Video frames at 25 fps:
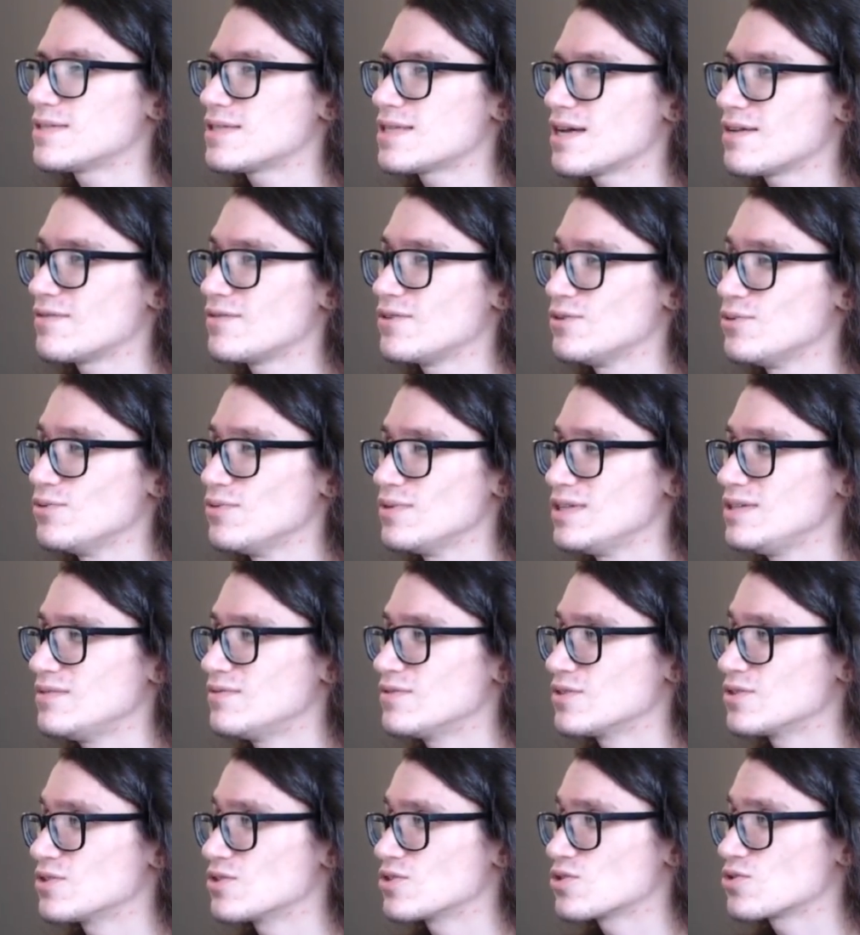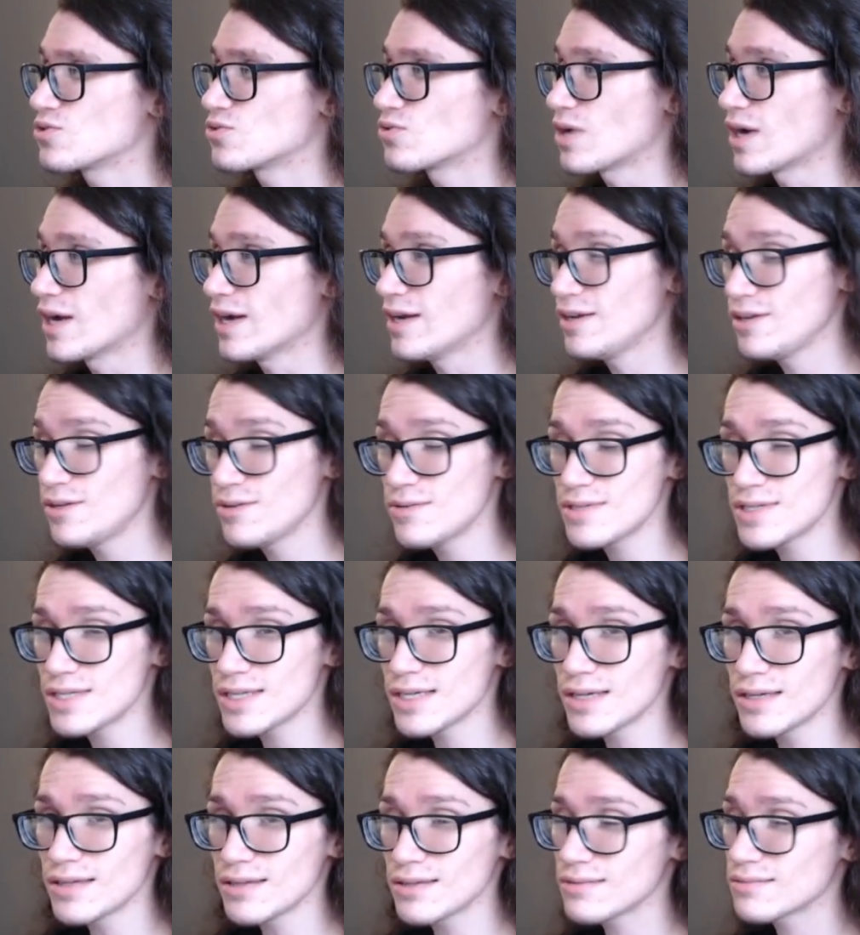have you even tried using
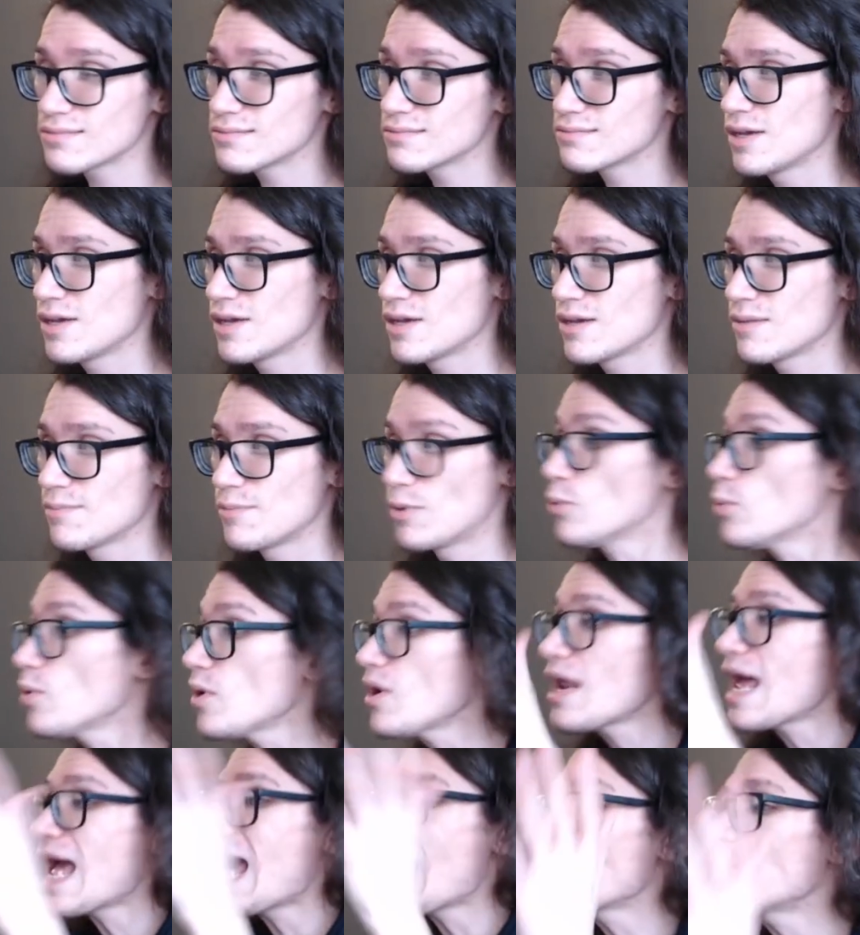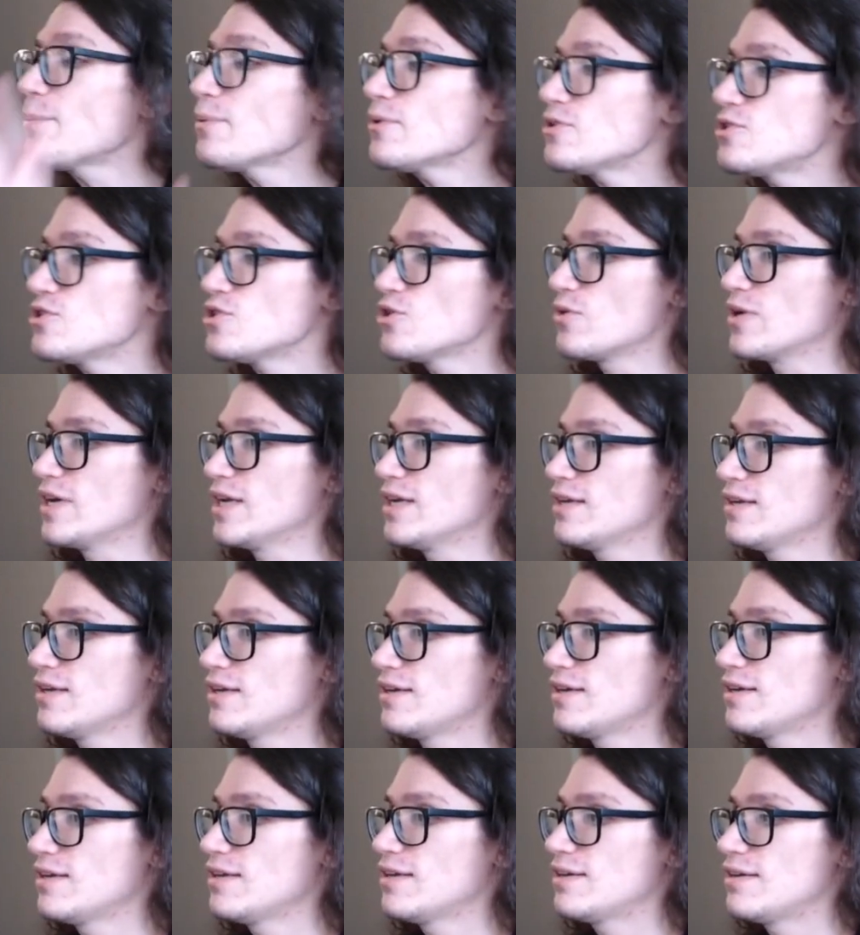it? But what happened to it?
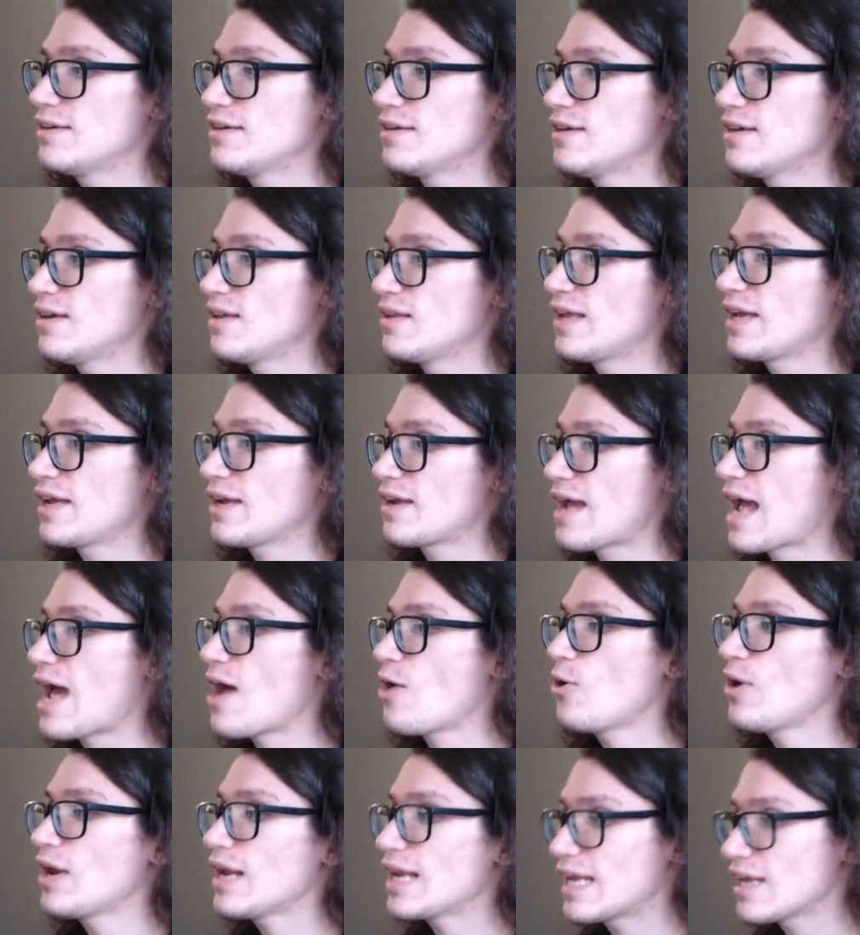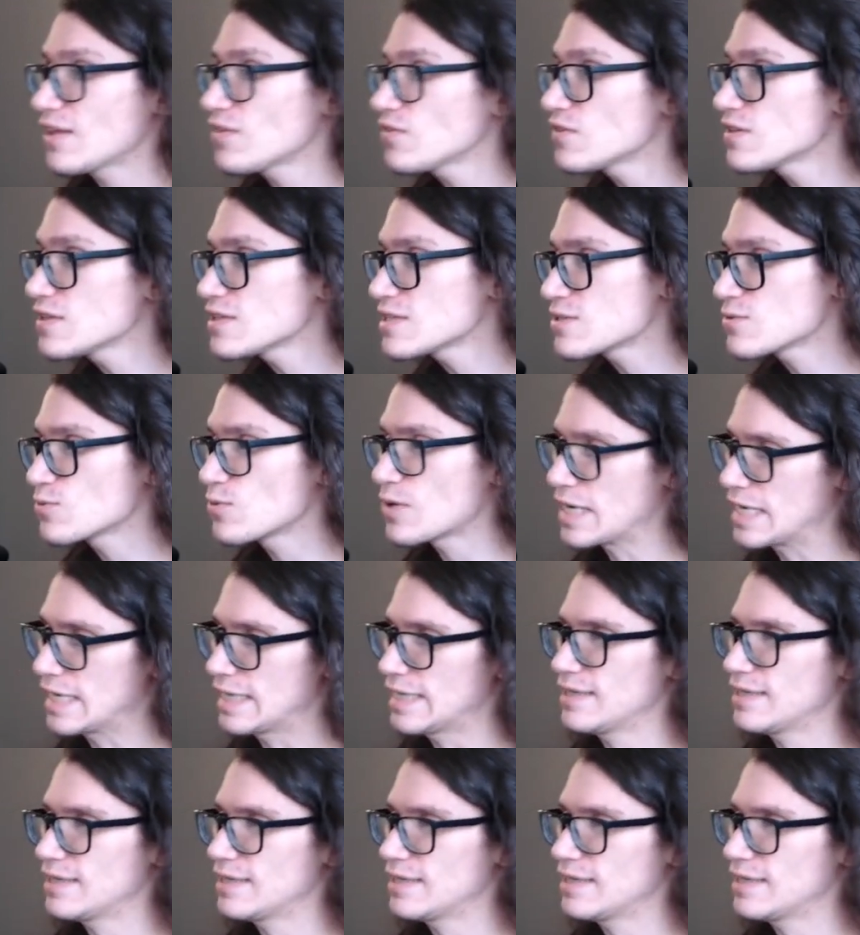Like, how did it get this way?